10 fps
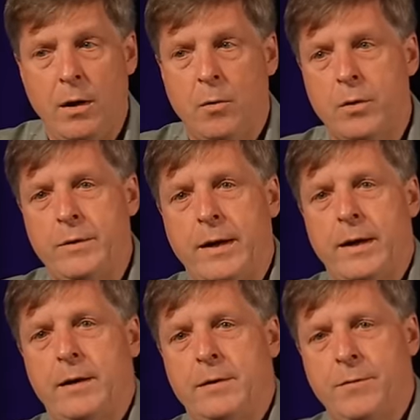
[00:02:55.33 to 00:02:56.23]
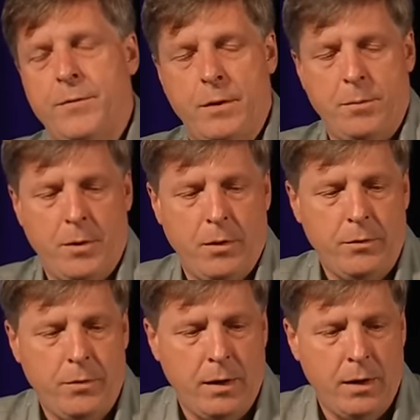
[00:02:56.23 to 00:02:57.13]
We're taking a different
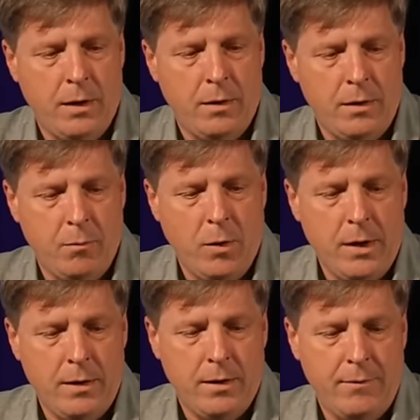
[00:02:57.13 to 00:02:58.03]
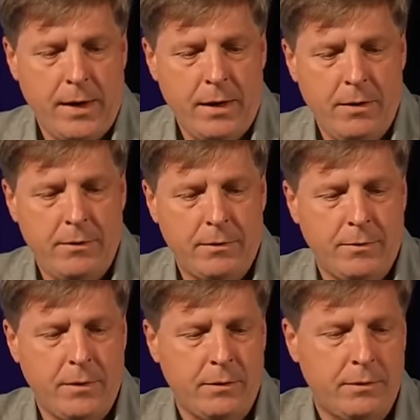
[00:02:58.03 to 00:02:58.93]
approach. One of the advantages
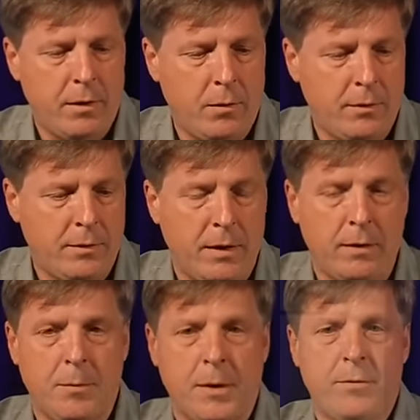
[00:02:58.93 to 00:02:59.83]
of this, though, is that it's much